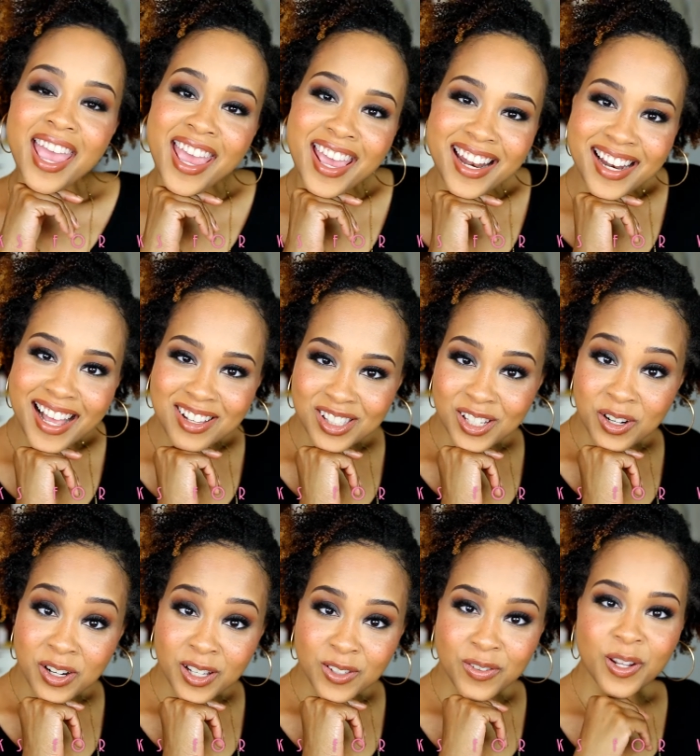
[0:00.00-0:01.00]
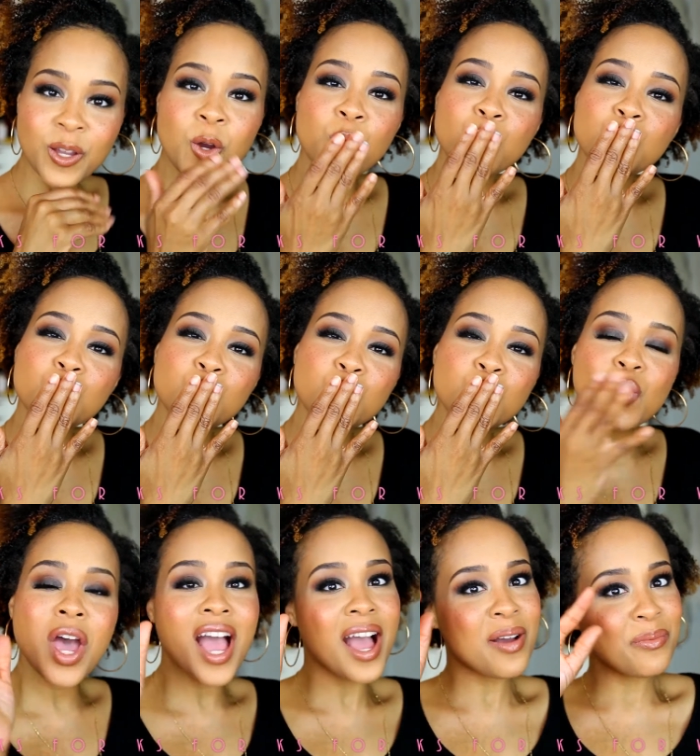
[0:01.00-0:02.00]
And I'll see you in the next video.
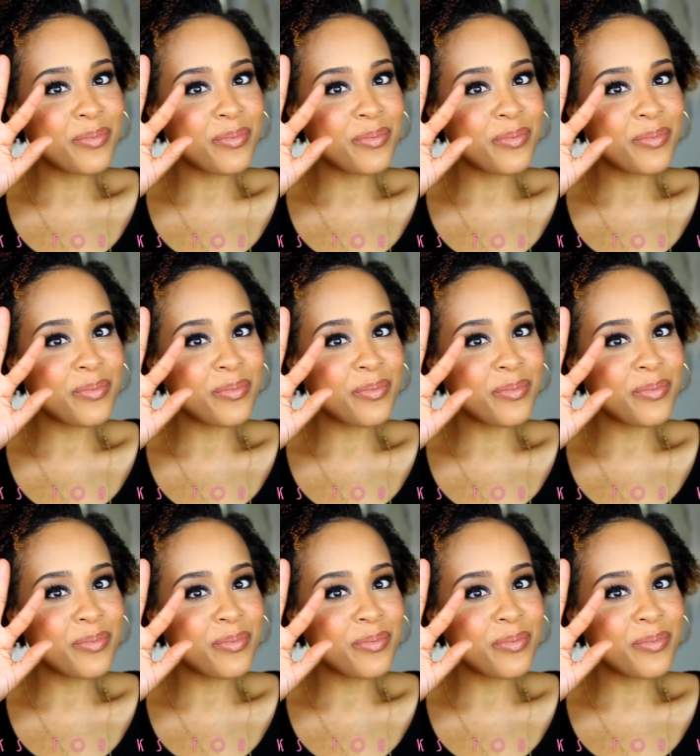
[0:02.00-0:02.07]
Mwah.